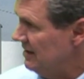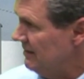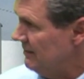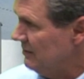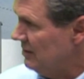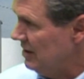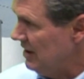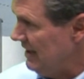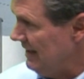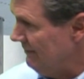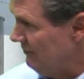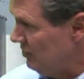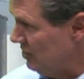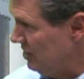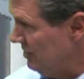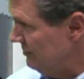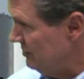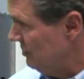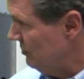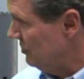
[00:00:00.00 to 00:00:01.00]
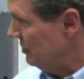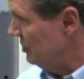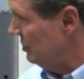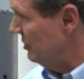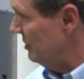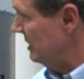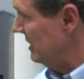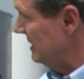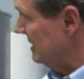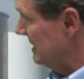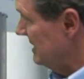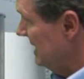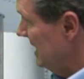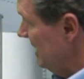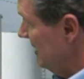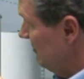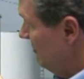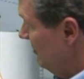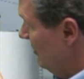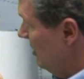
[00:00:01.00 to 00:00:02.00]
level of the fluid in the
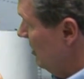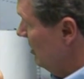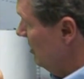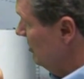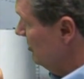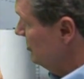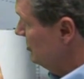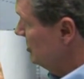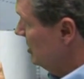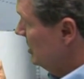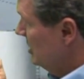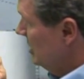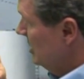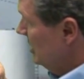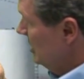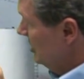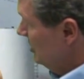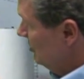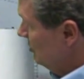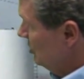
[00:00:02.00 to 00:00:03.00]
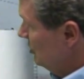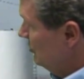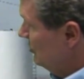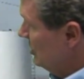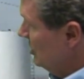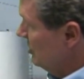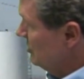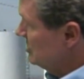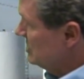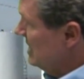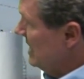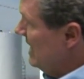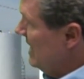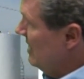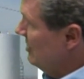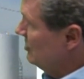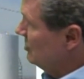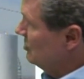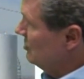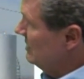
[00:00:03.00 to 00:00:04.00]
tank falls, the roof goes
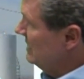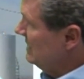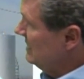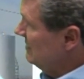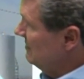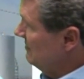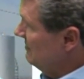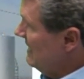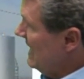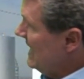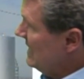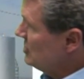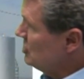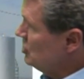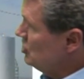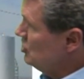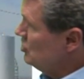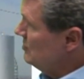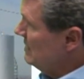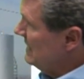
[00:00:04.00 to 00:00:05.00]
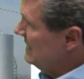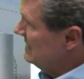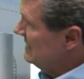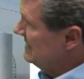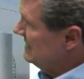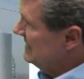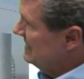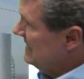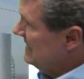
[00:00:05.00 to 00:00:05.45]
down, creating a vacuum, and then the